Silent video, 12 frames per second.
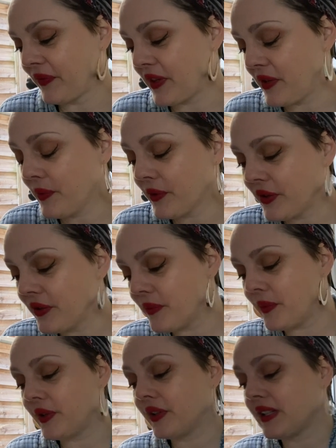you are gonna
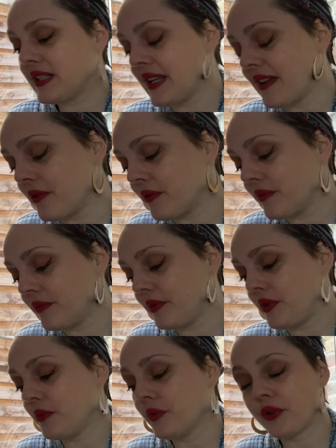work this out
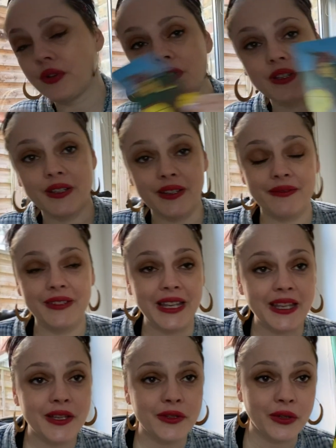you are gonna
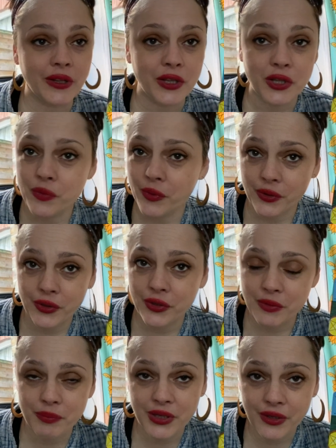heal and you are
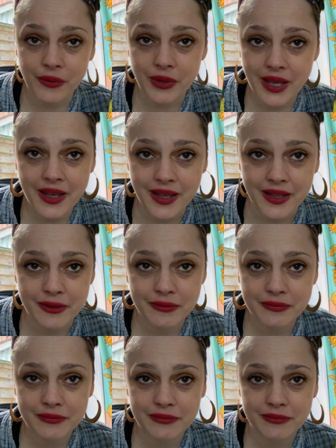gonna be okay
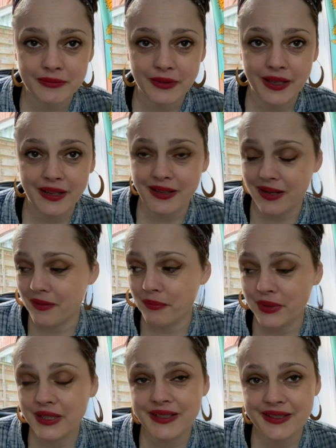and i'm
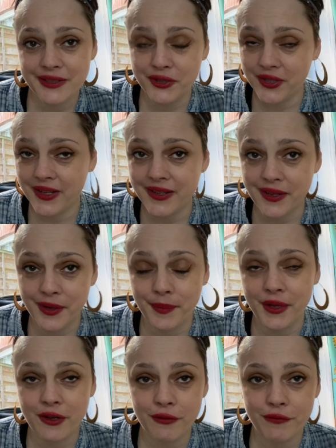big sis jen and i'm
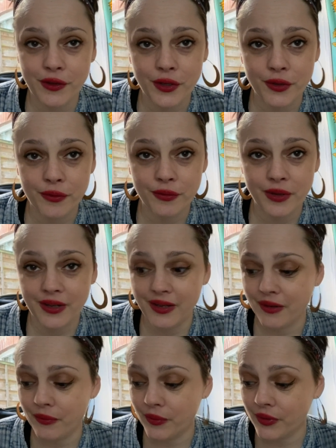here for you and
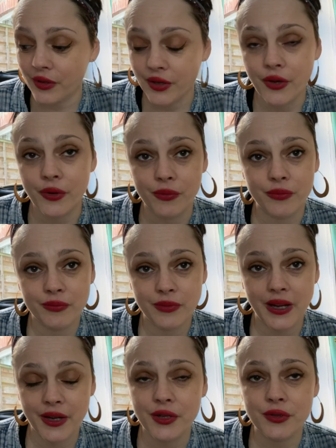i want to know
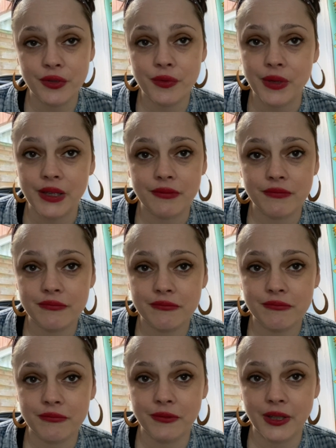how you're doing
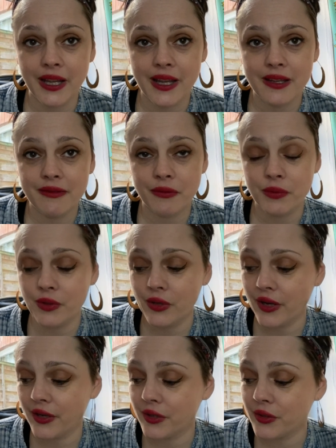okay i want to
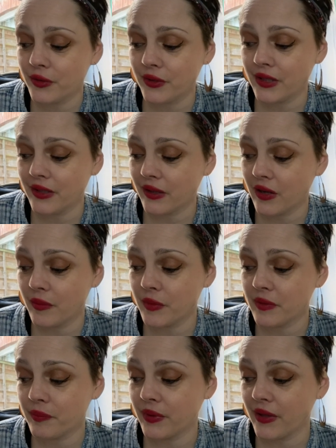know how you're doing in the
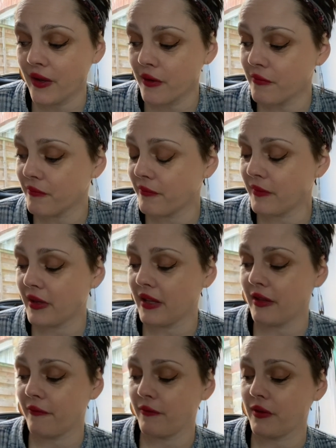comments below
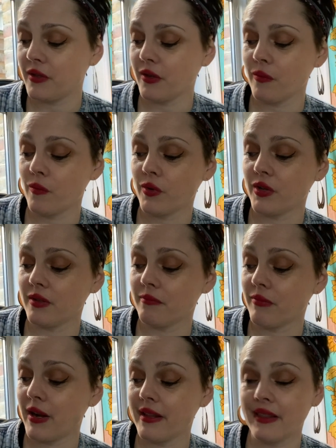if you don't want to
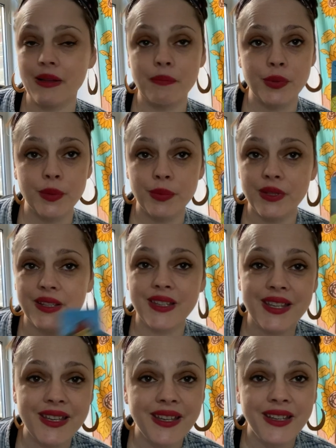write that
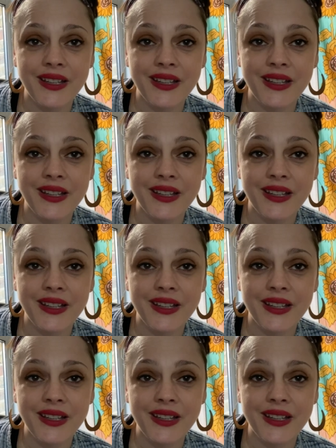publicly